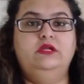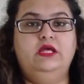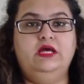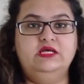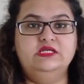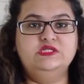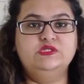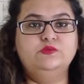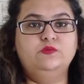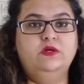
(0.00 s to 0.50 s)
The
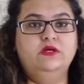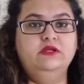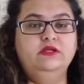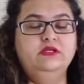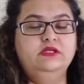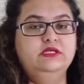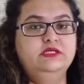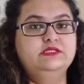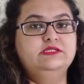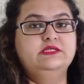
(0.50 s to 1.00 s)
last
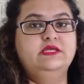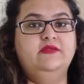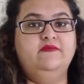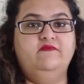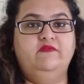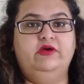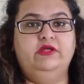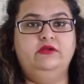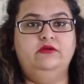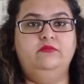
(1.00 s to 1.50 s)
one is
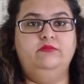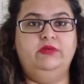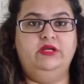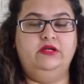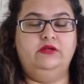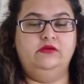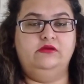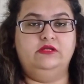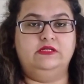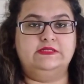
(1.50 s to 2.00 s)

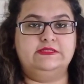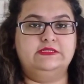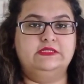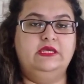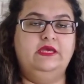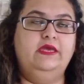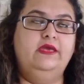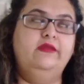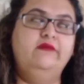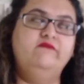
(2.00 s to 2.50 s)
environmental
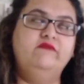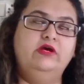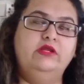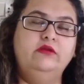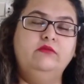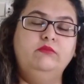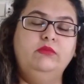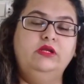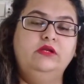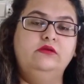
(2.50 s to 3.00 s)
risk.
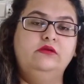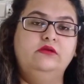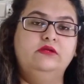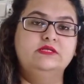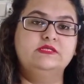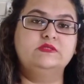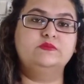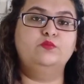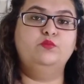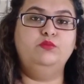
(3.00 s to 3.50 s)
Environmental
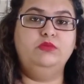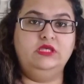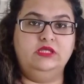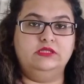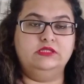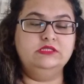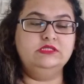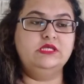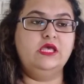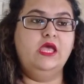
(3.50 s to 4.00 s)
risk
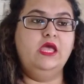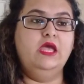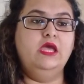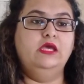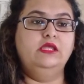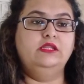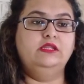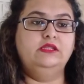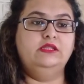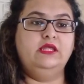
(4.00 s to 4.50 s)
means
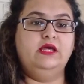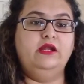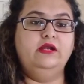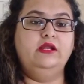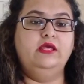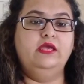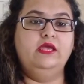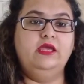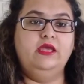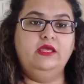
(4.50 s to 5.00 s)

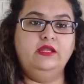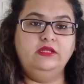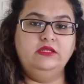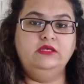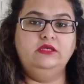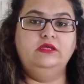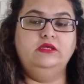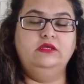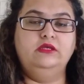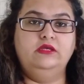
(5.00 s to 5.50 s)
that
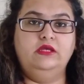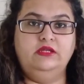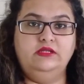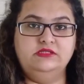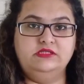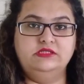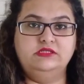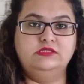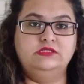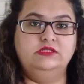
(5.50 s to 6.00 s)
any
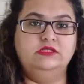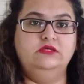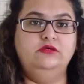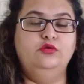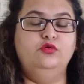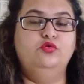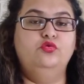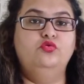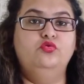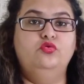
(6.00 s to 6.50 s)

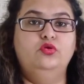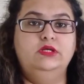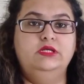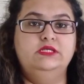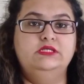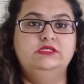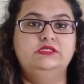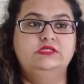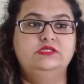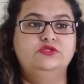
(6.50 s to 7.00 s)
entity who
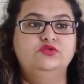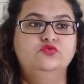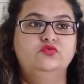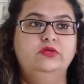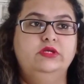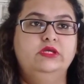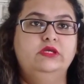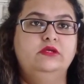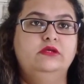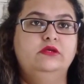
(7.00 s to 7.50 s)
is
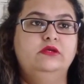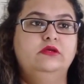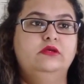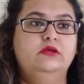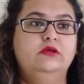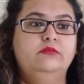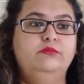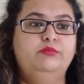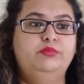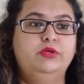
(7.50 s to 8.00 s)
doing
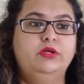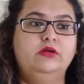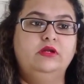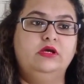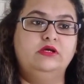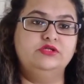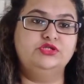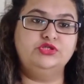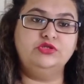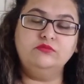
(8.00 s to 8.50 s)

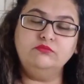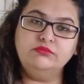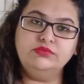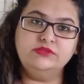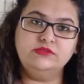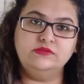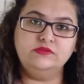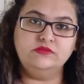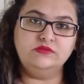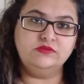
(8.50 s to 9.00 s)
production
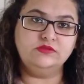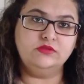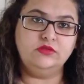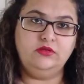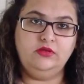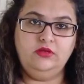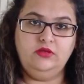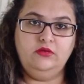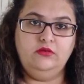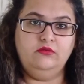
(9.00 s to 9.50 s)
business
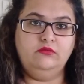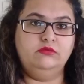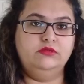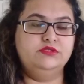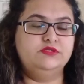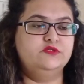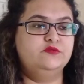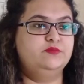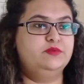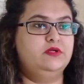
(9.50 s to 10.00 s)

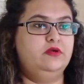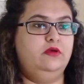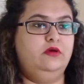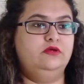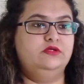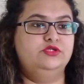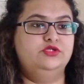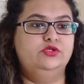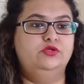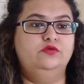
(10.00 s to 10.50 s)
which is
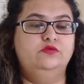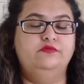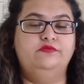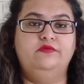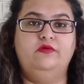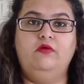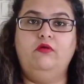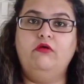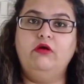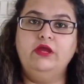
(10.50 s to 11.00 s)
production of
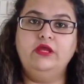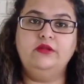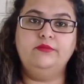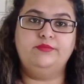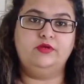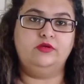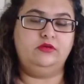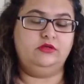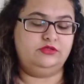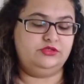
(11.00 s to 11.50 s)

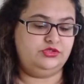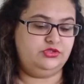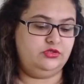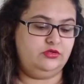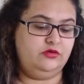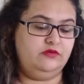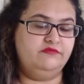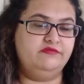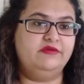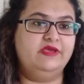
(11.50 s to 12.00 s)
oil,
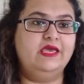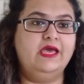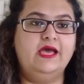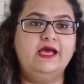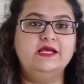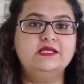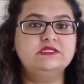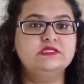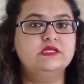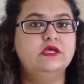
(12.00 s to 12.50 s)
production of
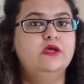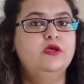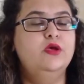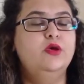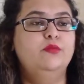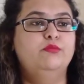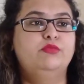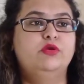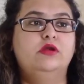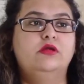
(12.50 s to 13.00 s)
gas,
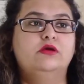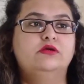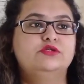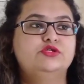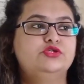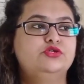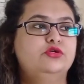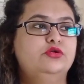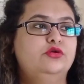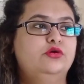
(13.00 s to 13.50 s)

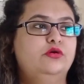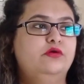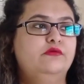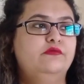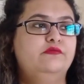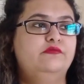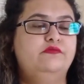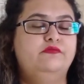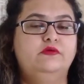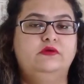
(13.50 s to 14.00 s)
production
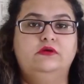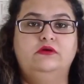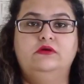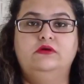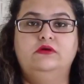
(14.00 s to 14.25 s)
of